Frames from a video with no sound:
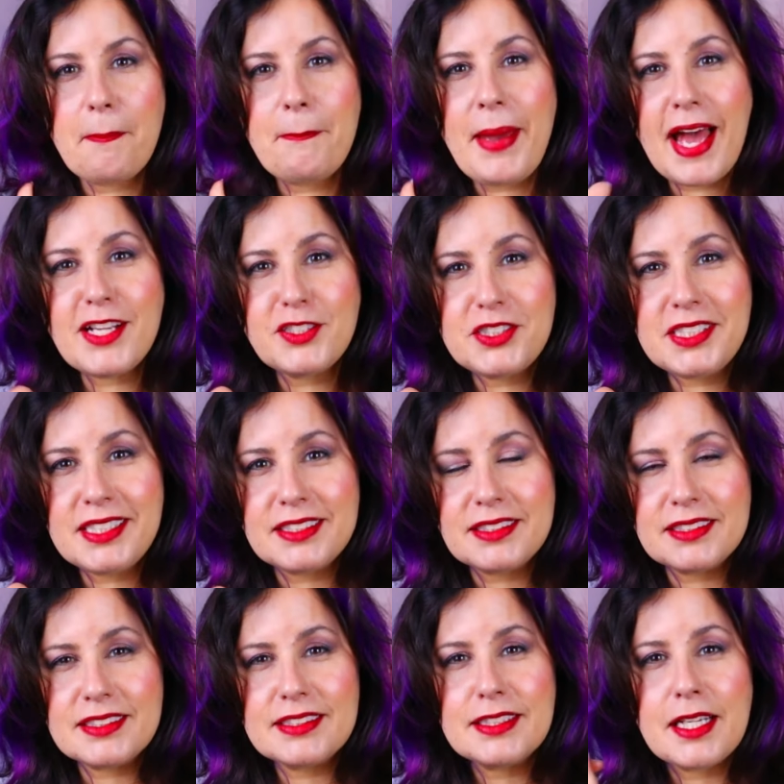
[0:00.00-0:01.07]
Bastion,
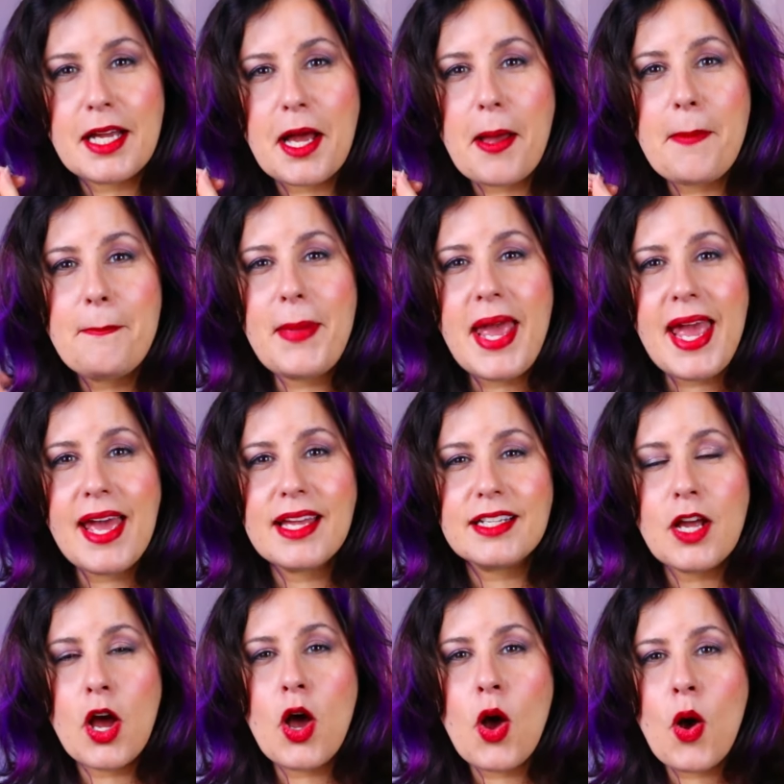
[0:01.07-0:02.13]
a
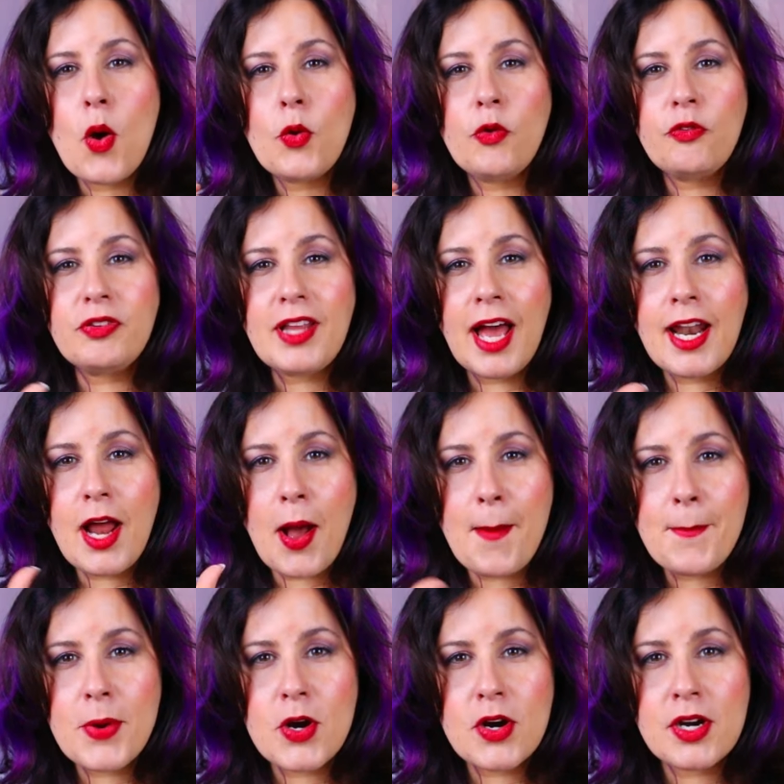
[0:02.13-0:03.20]
man who flat
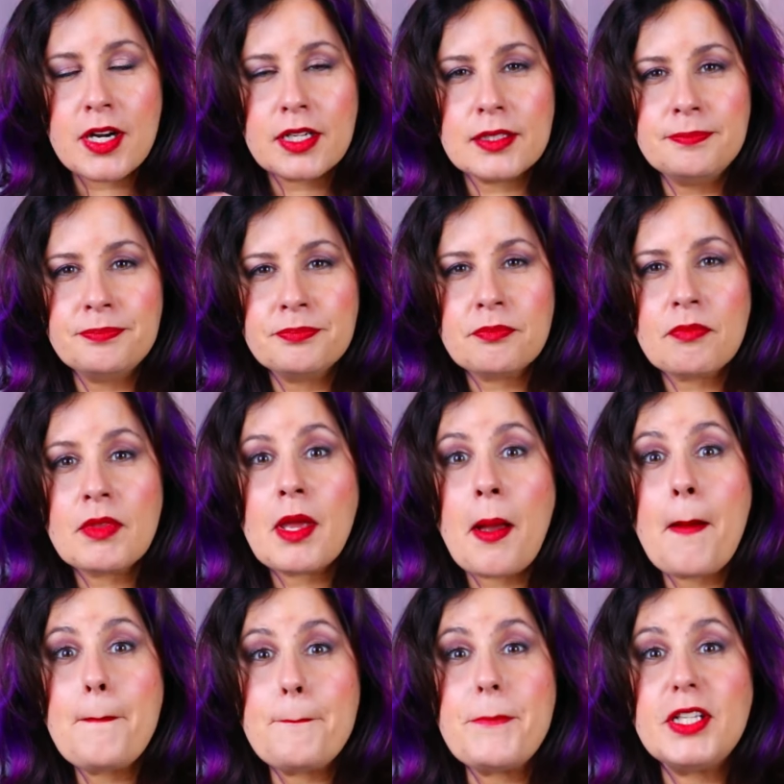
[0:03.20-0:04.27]
out murdered
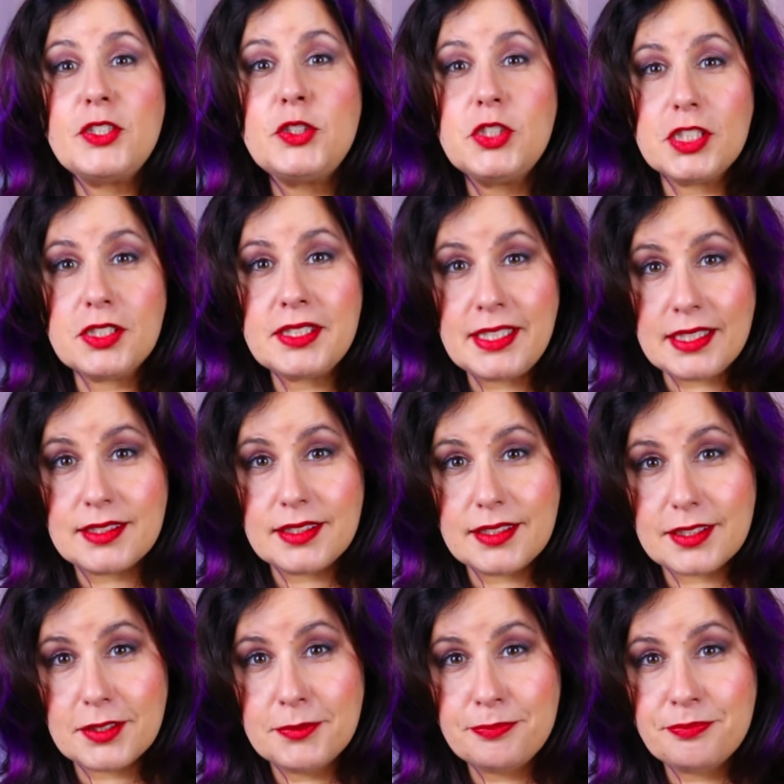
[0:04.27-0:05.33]

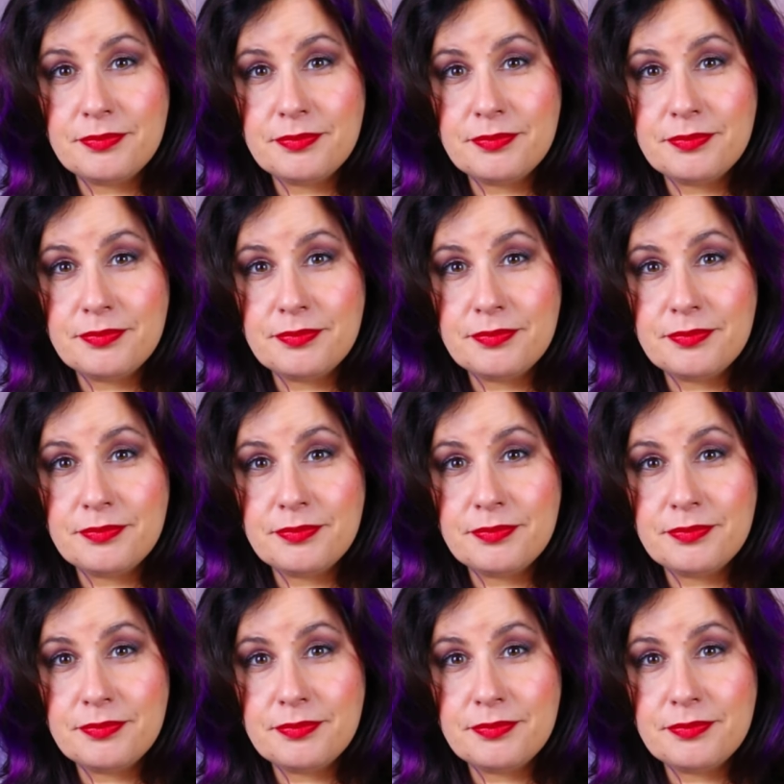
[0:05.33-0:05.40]
bajillions,